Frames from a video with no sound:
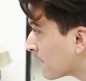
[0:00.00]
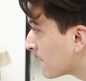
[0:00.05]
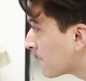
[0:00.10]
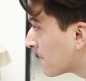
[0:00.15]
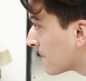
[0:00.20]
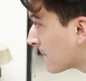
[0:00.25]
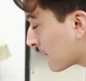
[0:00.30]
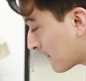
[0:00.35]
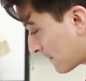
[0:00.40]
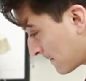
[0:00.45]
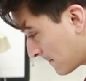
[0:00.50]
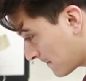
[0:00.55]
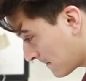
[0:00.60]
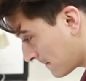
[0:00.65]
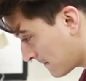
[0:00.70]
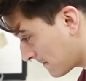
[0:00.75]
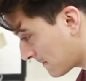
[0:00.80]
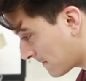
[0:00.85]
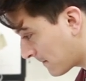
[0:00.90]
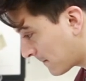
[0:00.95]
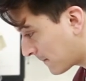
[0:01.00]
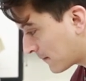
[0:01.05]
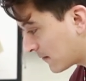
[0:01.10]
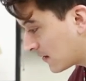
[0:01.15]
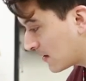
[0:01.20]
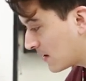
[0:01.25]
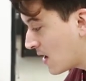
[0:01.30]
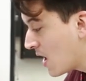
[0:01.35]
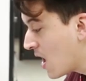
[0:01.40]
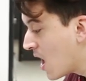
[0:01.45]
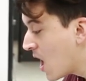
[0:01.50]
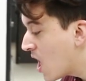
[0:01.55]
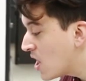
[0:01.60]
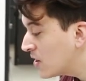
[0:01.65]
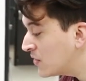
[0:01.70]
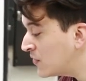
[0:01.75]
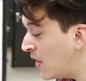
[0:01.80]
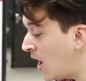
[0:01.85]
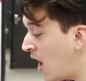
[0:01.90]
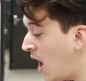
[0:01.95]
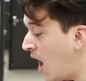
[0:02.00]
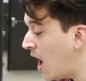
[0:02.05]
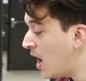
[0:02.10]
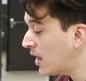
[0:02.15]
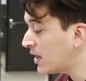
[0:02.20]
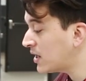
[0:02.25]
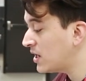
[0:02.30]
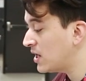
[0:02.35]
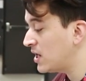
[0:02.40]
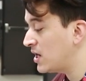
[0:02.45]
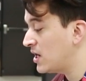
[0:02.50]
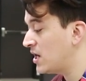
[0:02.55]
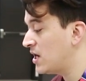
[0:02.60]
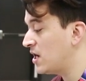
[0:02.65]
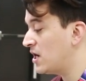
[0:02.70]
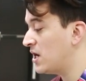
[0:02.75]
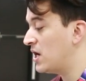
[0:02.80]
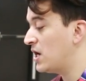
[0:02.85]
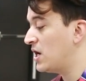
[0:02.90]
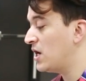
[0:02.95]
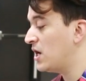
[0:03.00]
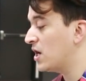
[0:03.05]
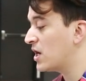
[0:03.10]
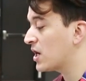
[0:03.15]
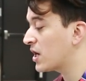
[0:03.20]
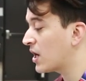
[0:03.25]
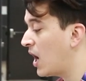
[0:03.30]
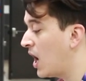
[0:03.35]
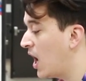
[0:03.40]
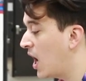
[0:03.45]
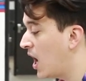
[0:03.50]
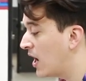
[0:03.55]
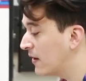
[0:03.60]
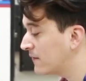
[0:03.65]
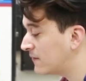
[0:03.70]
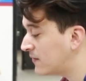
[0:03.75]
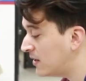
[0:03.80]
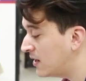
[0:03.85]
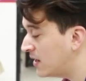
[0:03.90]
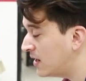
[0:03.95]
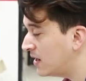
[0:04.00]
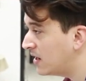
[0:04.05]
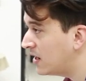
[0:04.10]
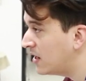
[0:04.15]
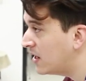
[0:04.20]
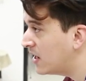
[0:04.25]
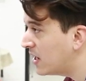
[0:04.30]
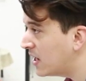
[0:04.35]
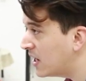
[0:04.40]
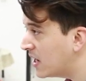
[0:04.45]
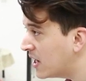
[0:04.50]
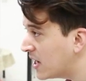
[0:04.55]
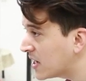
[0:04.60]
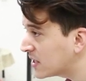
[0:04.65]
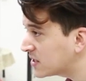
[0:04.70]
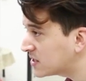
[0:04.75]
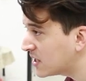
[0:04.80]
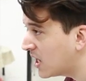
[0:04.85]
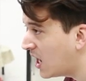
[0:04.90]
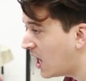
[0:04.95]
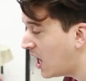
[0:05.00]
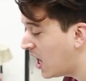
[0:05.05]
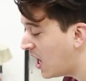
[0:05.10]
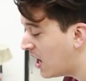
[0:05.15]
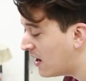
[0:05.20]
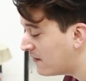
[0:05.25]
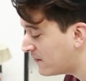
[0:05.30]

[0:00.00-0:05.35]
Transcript: when, you know, they get the right dynamic and they hear what the choir sounds like and it sounds great.